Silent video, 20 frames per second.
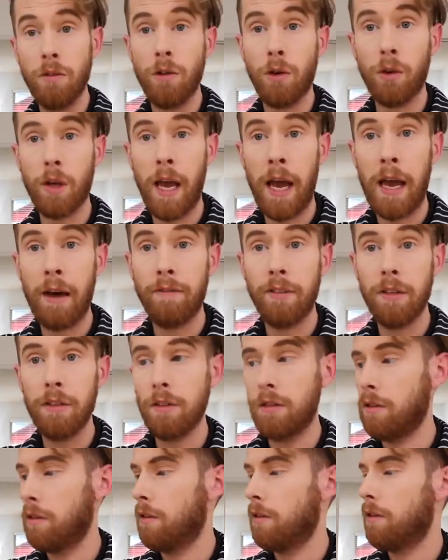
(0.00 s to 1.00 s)
Little
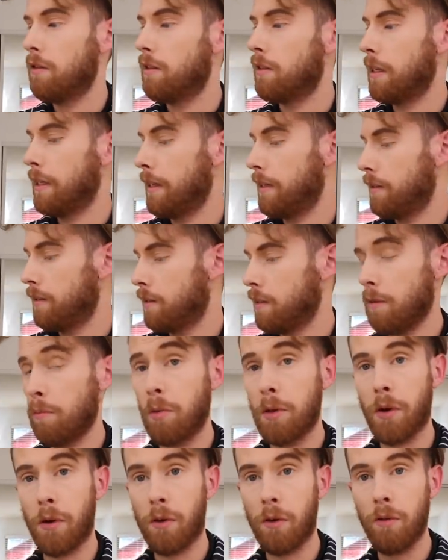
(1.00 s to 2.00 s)
canvas, says,
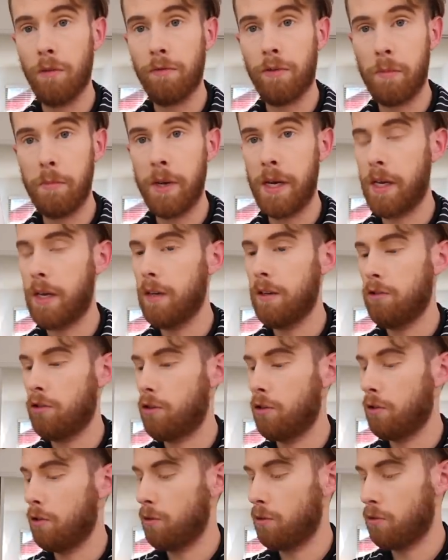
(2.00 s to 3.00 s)
plural, for me
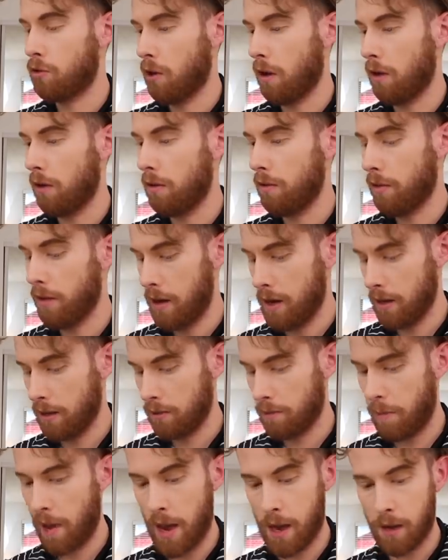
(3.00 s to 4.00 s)
to draw
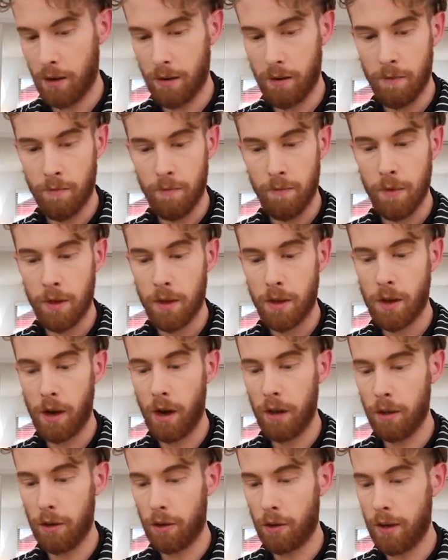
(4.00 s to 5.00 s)
things, paint.
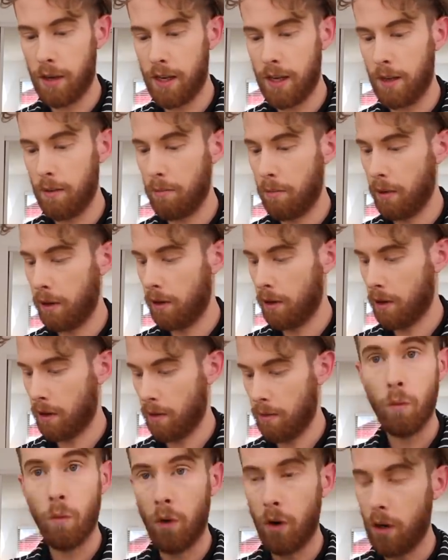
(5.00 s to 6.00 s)
Color in book.
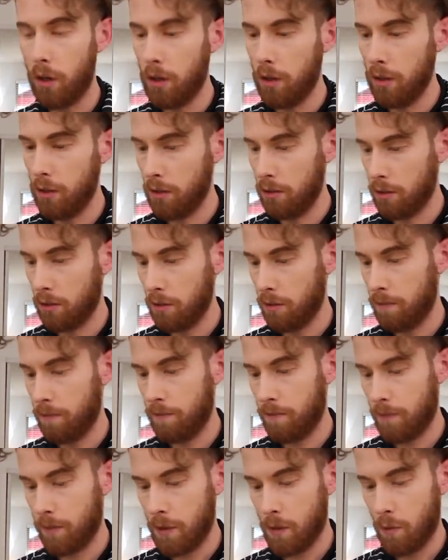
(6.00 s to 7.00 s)

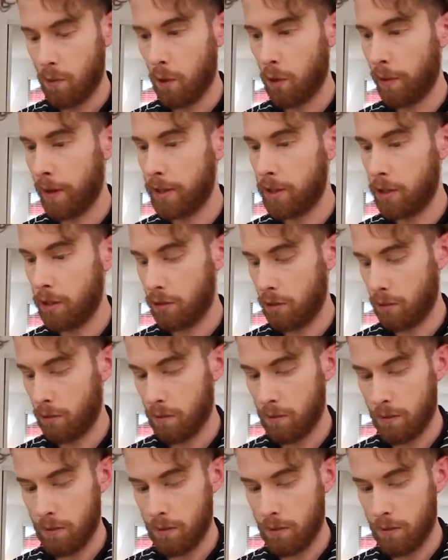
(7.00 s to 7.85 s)
What do I do?